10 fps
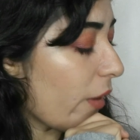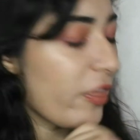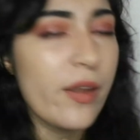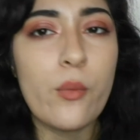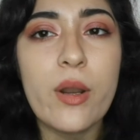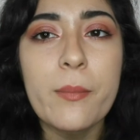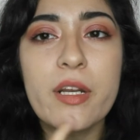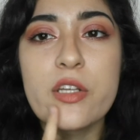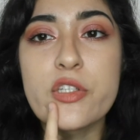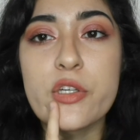I think what I'm
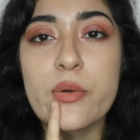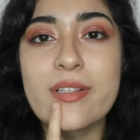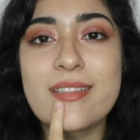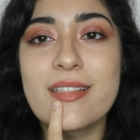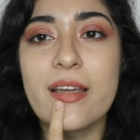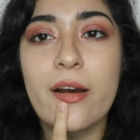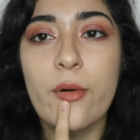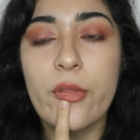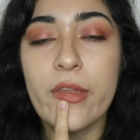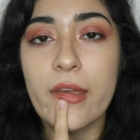gonna do is see
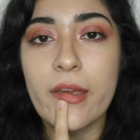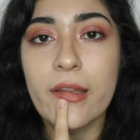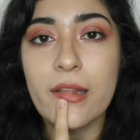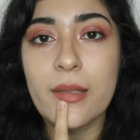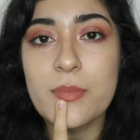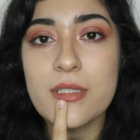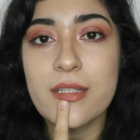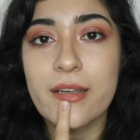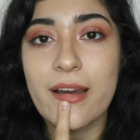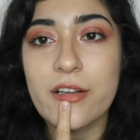how the
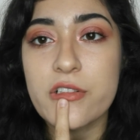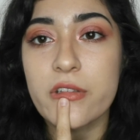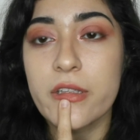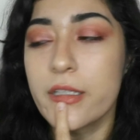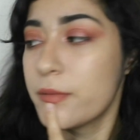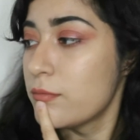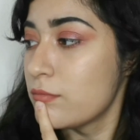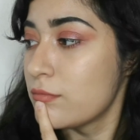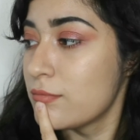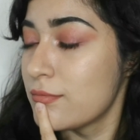lipstick actually,
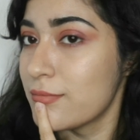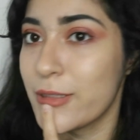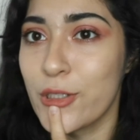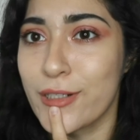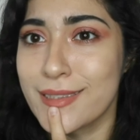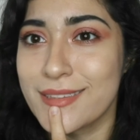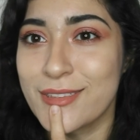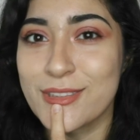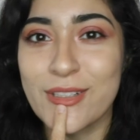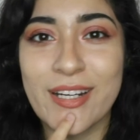my dog is
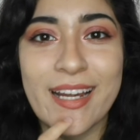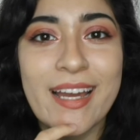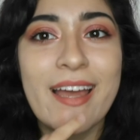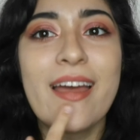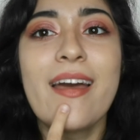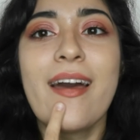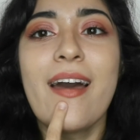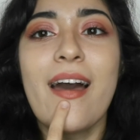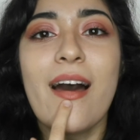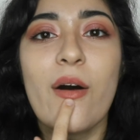here, sorry,
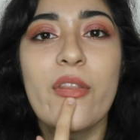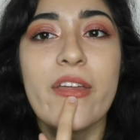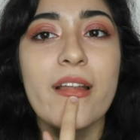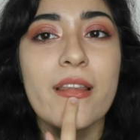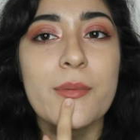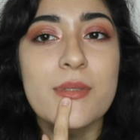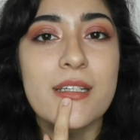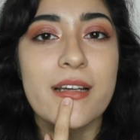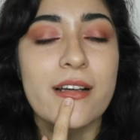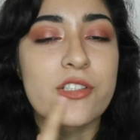how the
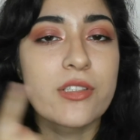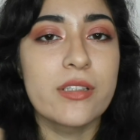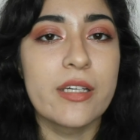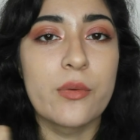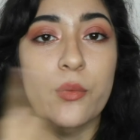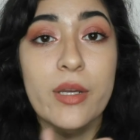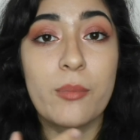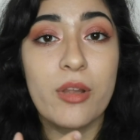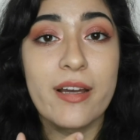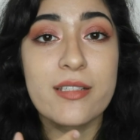lipstick actually
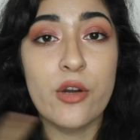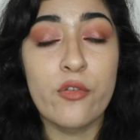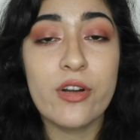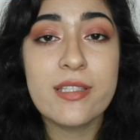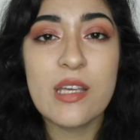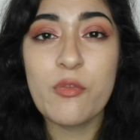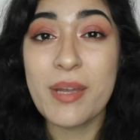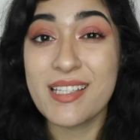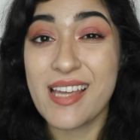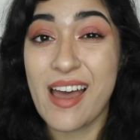reapplies over
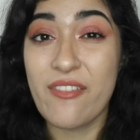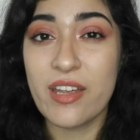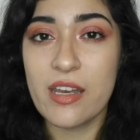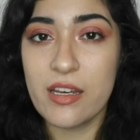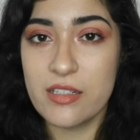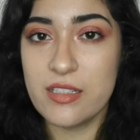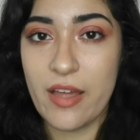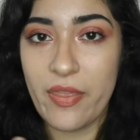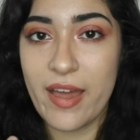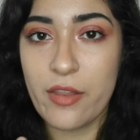itself, because I haven't
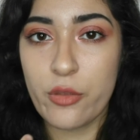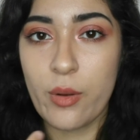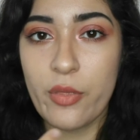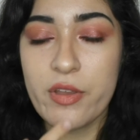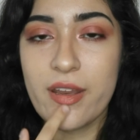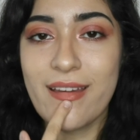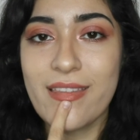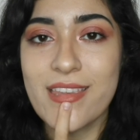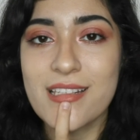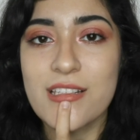done that throughout the
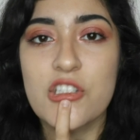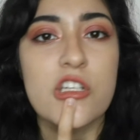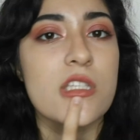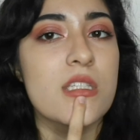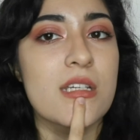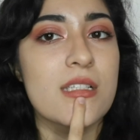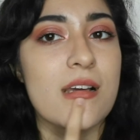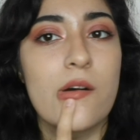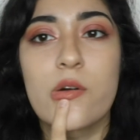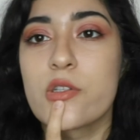day. This is just
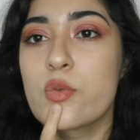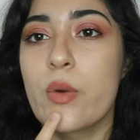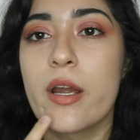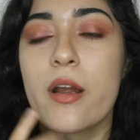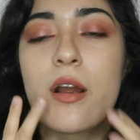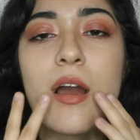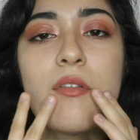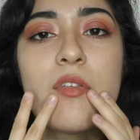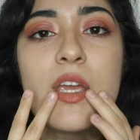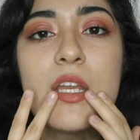6 hours where
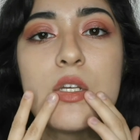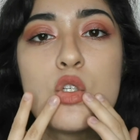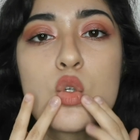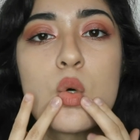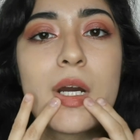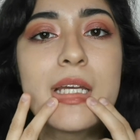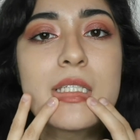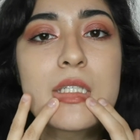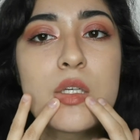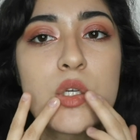I've eaten
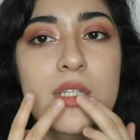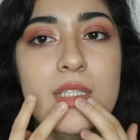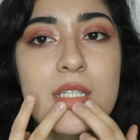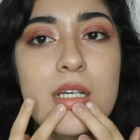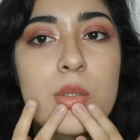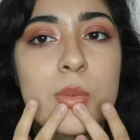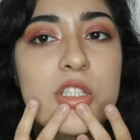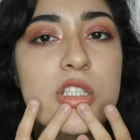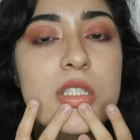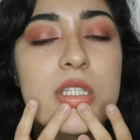twice, so you can see how
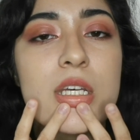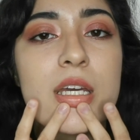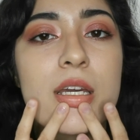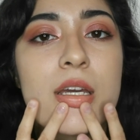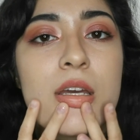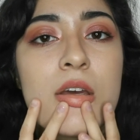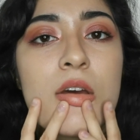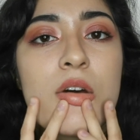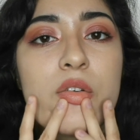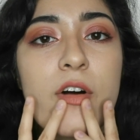much it's like
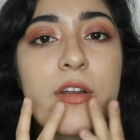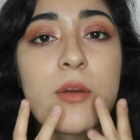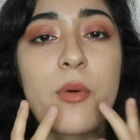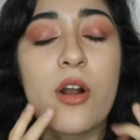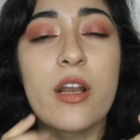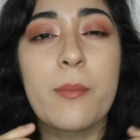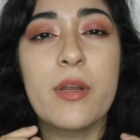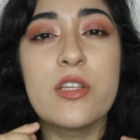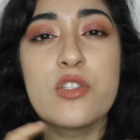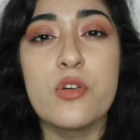falling apart. And
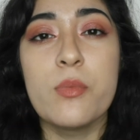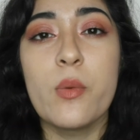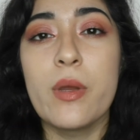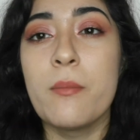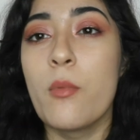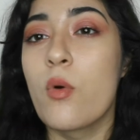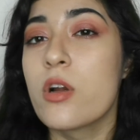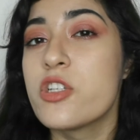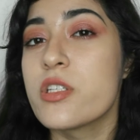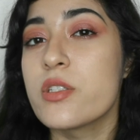I'm gonna zoom you in
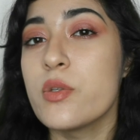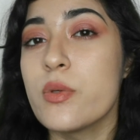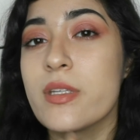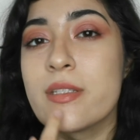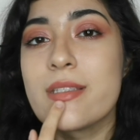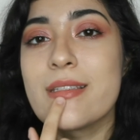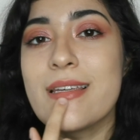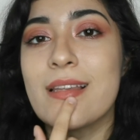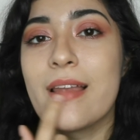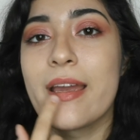more just so you can
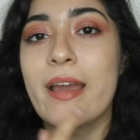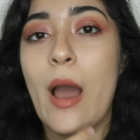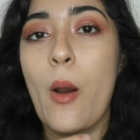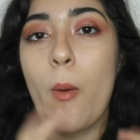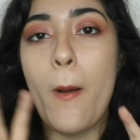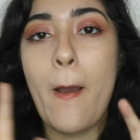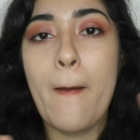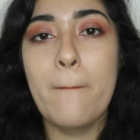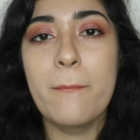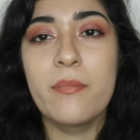see like how
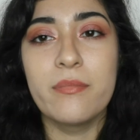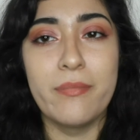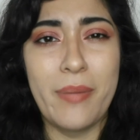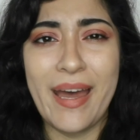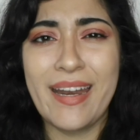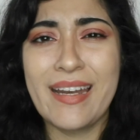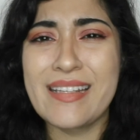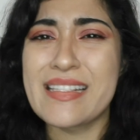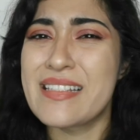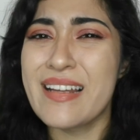bad it
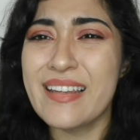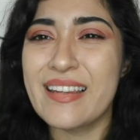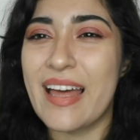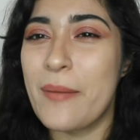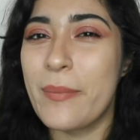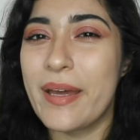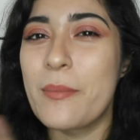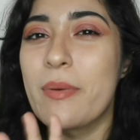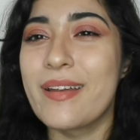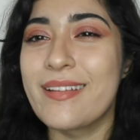is. It's not that
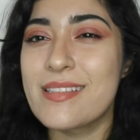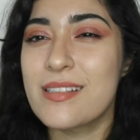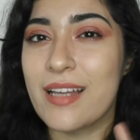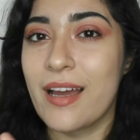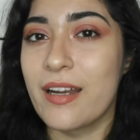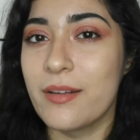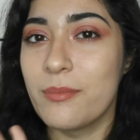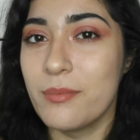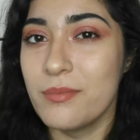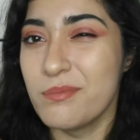bad, but it's kind of